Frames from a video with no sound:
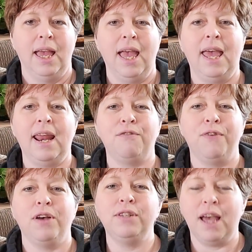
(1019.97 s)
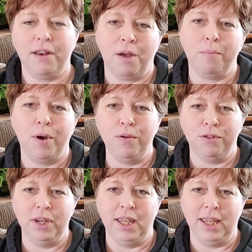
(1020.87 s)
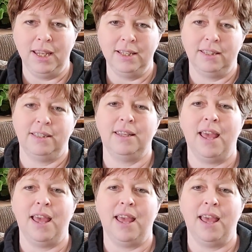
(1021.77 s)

and I fell down on both knees